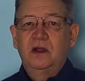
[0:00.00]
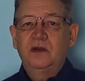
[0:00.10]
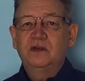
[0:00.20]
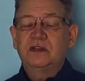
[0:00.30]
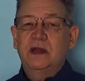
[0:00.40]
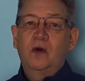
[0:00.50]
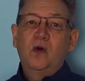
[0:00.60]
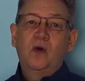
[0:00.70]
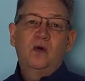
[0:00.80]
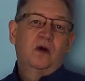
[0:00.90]
And you say,
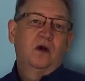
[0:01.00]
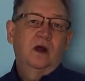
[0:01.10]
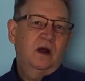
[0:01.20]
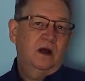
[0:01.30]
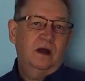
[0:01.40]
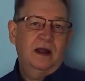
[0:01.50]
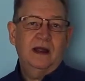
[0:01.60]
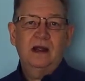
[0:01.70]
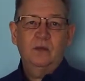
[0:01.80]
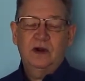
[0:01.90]

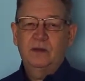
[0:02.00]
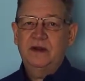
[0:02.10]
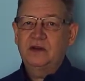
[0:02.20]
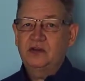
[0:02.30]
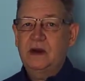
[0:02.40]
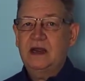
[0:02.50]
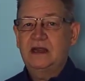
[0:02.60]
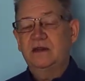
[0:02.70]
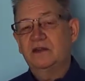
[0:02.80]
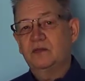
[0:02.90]
I went around the
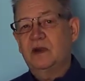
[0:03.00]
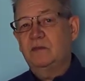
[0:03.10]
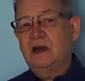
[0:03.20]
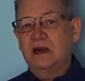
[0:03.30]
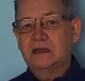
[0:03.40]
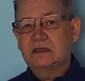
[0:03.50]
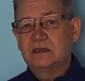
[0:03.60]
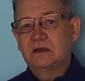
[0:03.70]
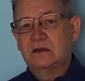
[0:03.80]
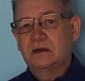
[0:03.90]
track in 3 minutes.